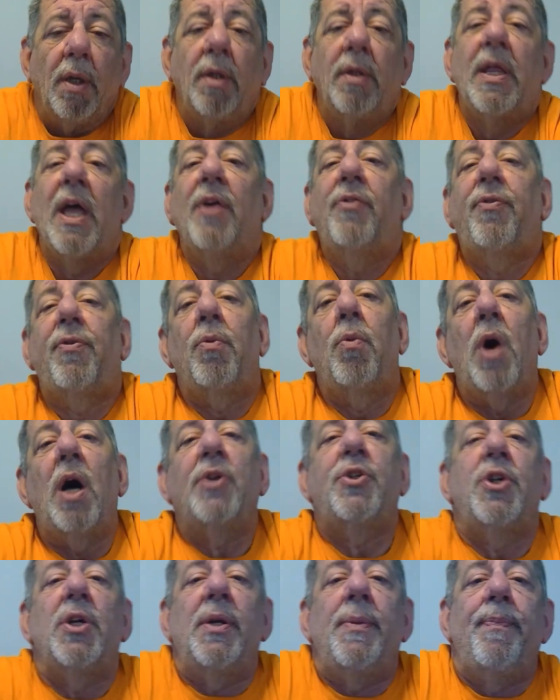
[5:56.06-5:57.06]
Thanks for
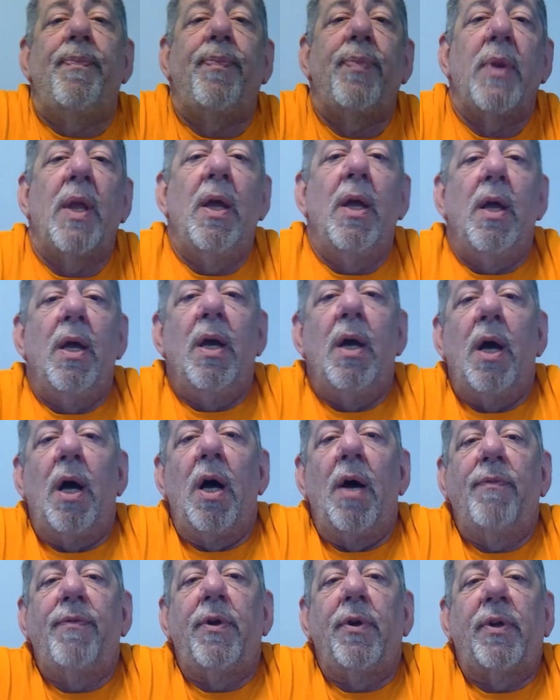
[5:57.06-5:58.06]
watching.
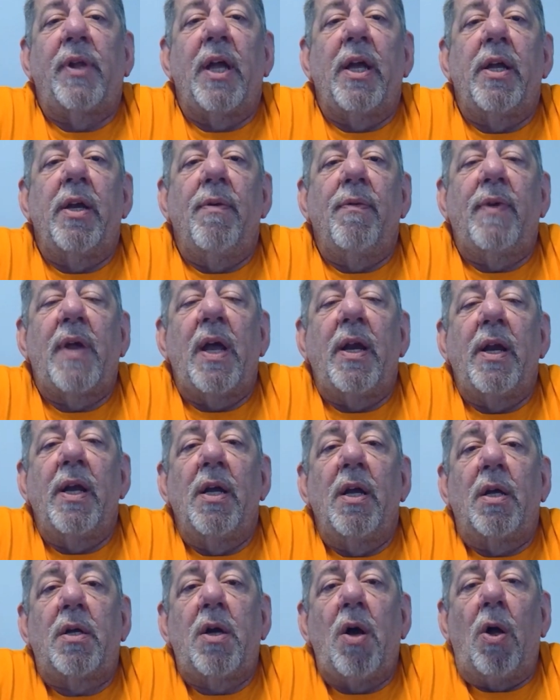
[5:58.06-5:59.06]
If you're thinking of
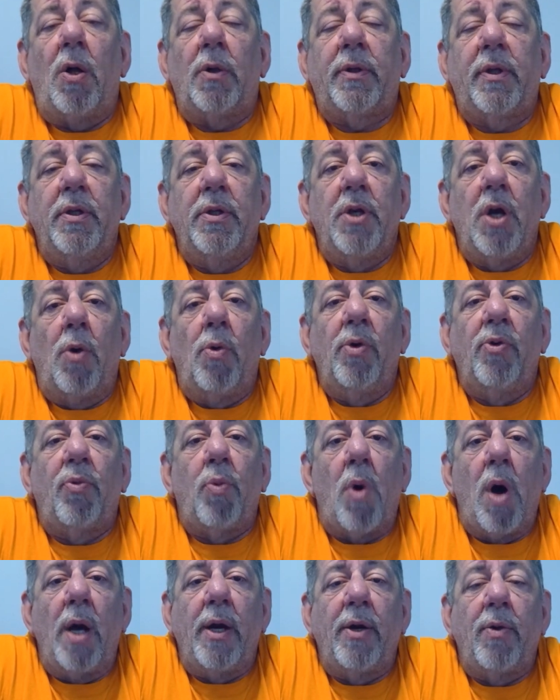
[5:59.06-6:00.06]
getting a Colt and you always
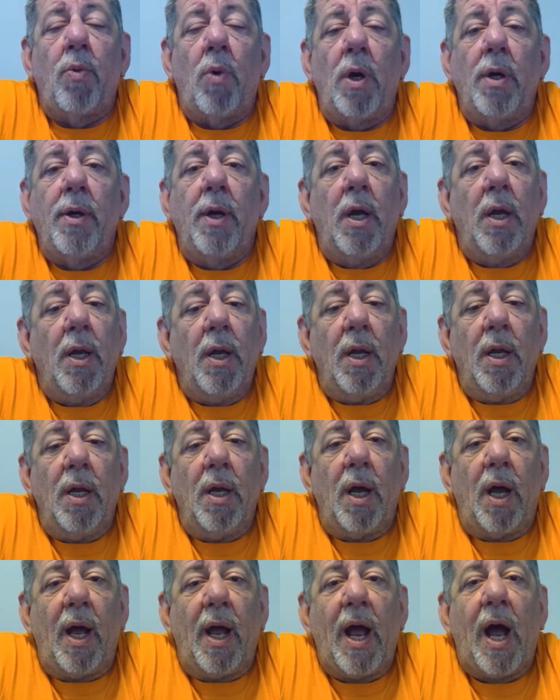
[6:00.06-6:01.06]
wanted one,
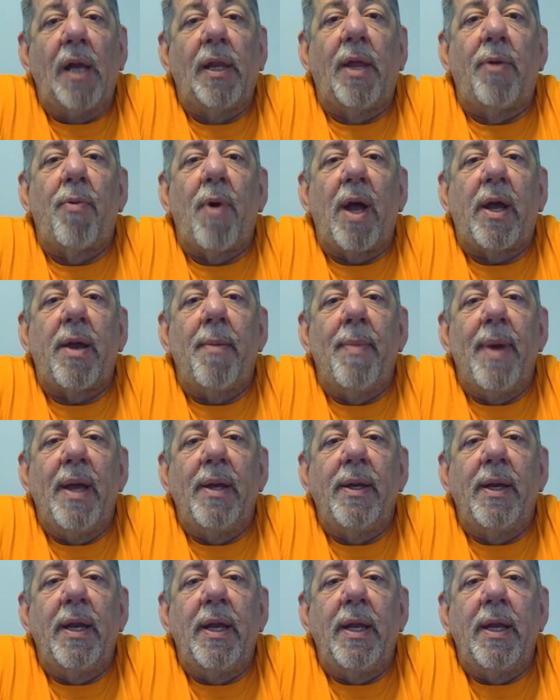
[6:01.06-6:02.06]
I highly
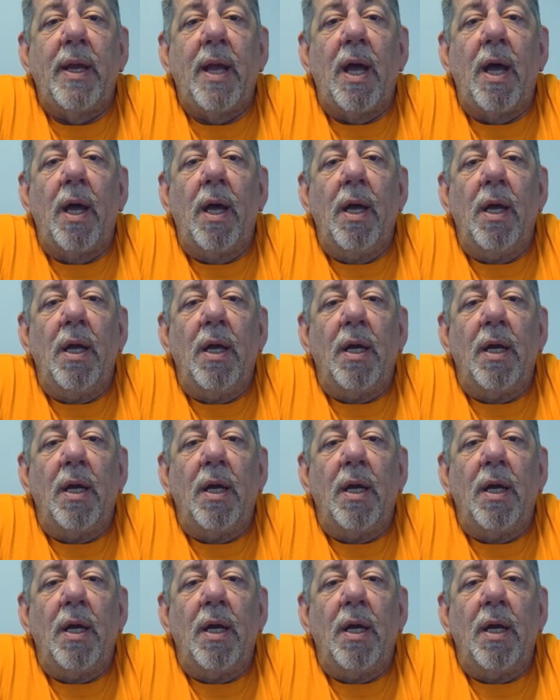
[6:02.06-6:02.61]
recommend the